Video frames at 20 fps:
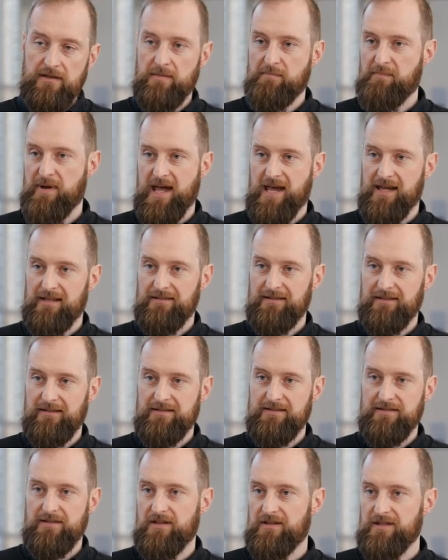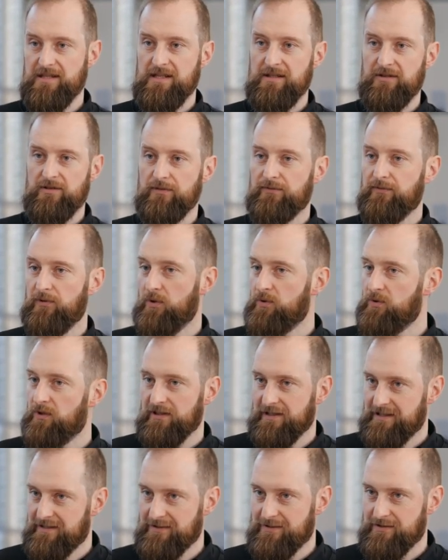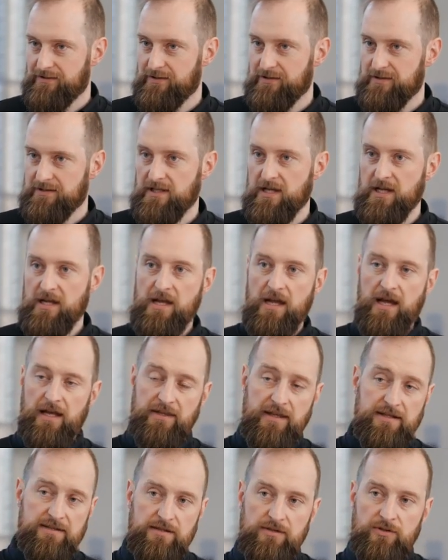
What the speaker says: the panels the need of local inserts. And that's a